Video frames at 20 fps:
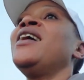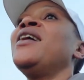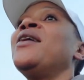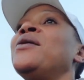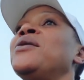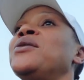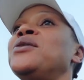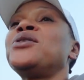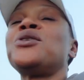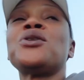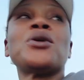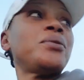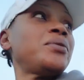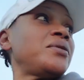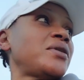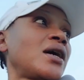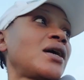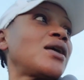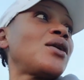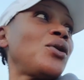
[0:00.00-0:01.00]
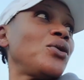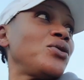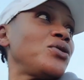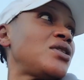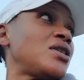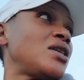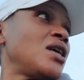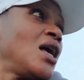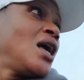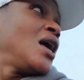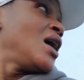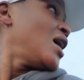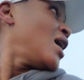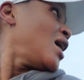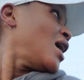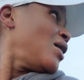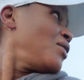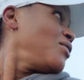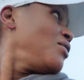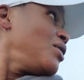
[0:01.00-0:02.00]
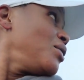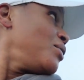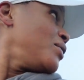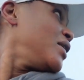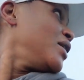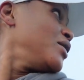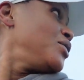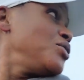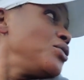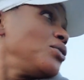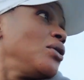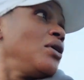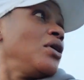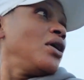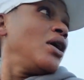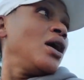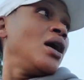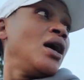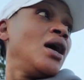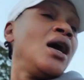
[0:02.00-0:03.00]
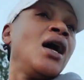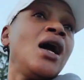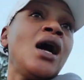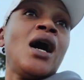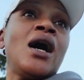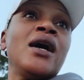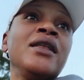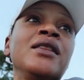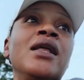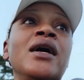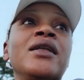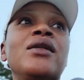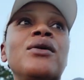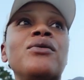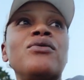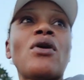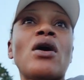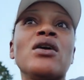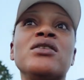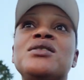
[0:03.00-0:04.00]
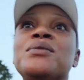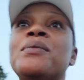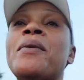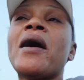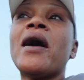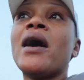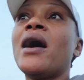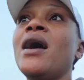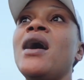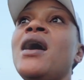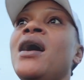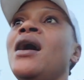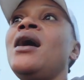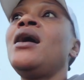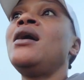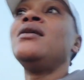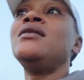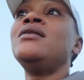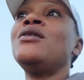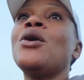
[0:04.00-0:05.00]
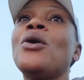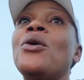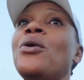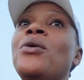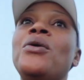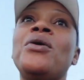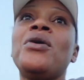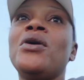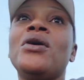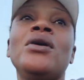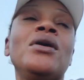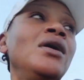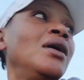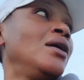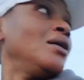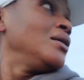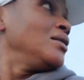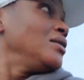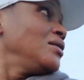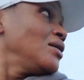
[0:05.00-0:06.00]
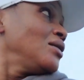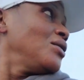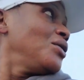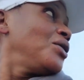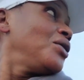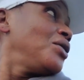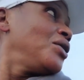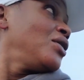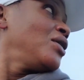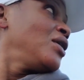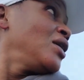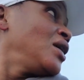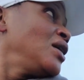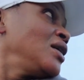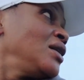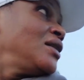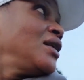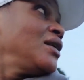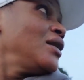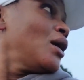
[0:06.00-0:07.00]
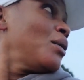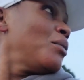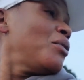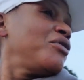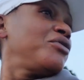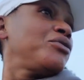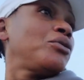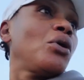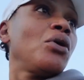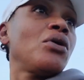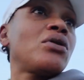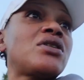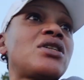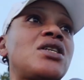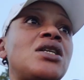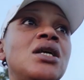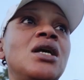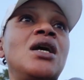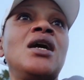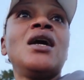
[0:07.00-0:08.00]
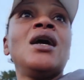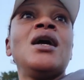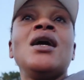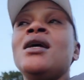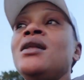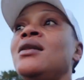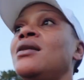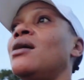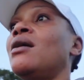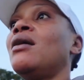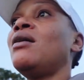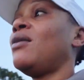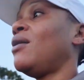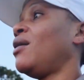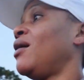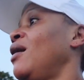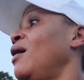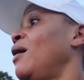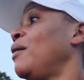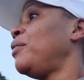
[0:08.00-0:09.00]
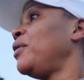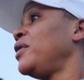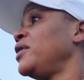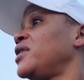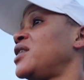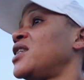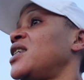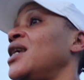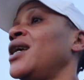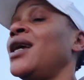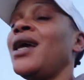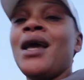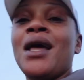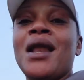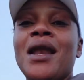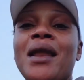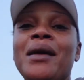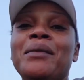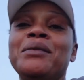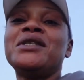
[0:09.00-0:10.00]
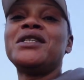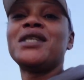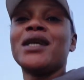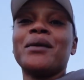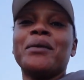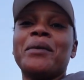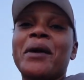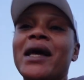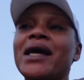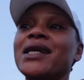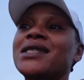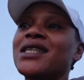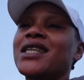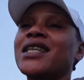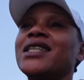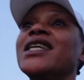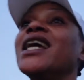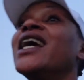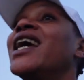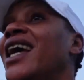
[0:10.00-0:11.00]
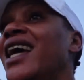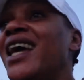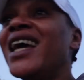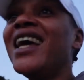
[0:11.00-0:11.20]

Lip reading: All the shops are closed. I really want to do another round, but no. The number of dogs. No, please, let me take my exit.